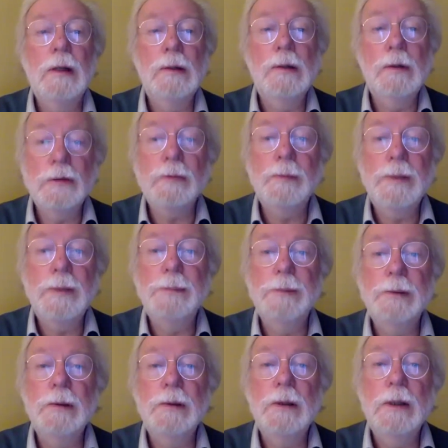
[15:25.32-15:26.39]
lot of
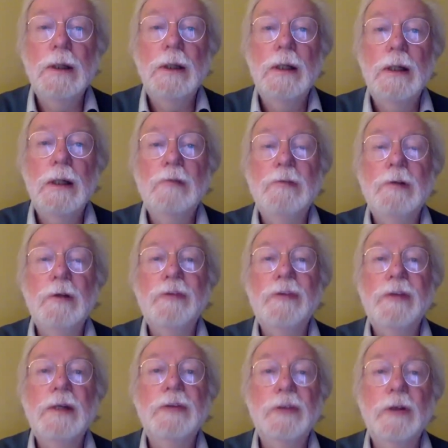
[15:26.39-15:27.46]
people have lost
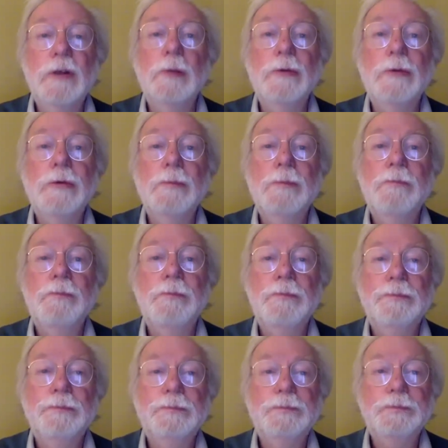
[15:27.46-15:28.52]
their jobs.
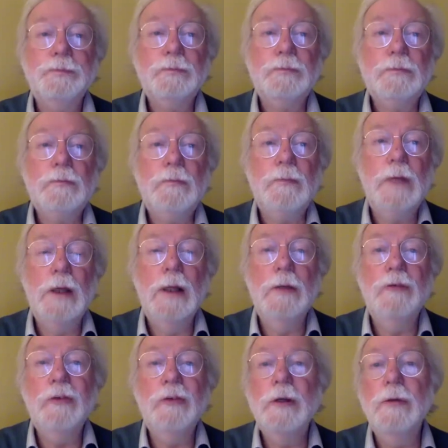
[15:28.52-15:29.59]

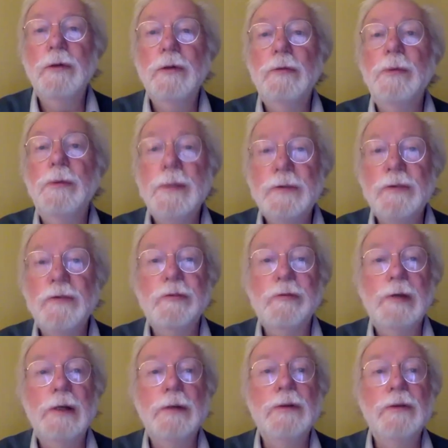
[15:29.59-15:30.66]
And so the remittance
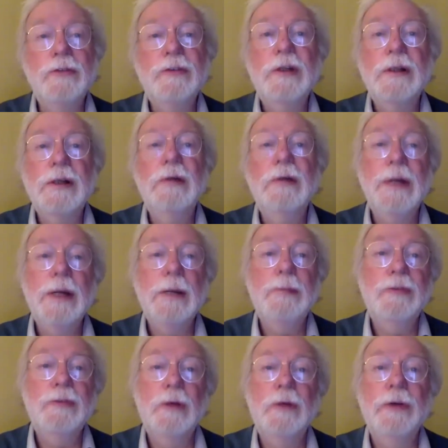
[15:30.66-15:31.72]
flow, instead of going up,
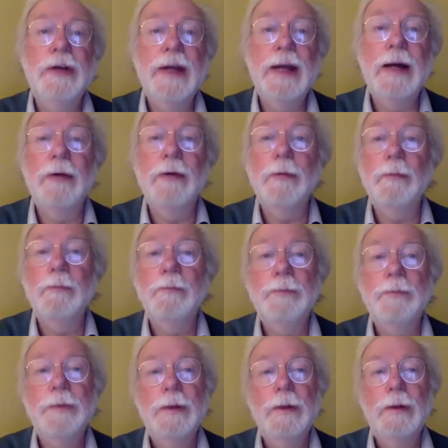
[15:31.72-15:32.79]
has gone down.
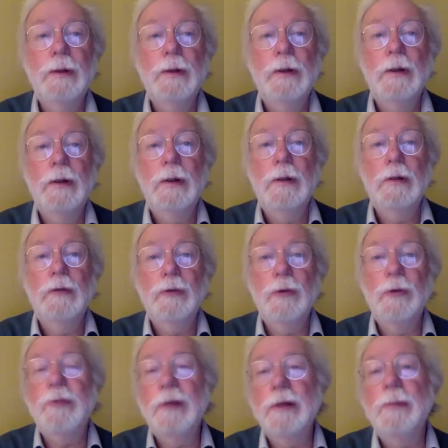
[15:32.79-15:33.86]
So
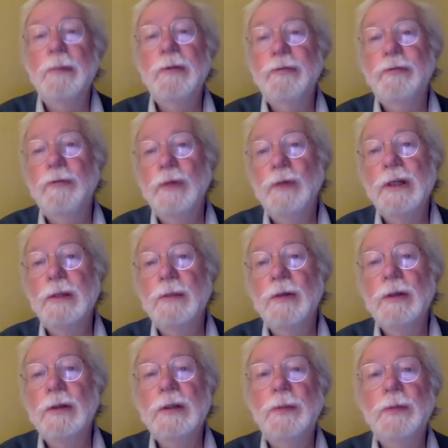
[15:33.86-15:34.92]
we've had a big fall in
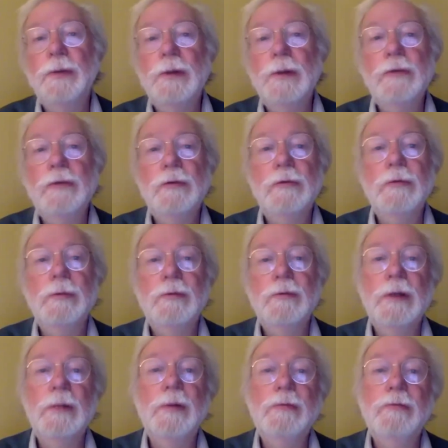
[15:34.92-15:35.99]
commodity prices, we've
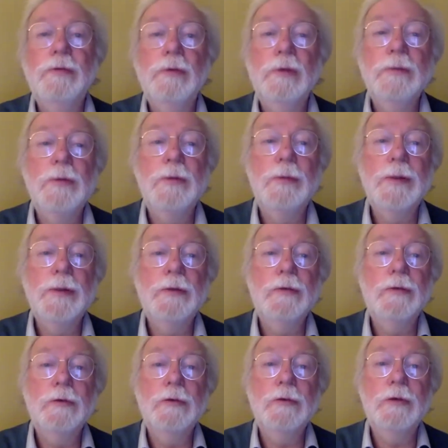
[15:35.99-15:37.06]
had a big fall in
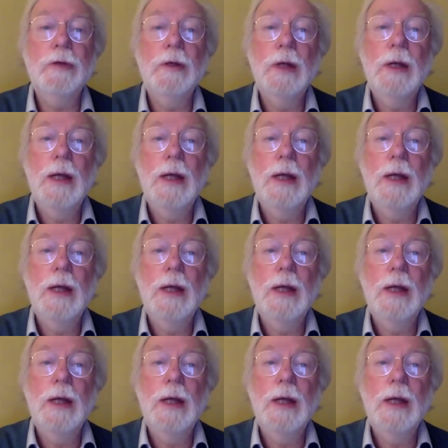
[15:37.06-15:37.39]
remittances,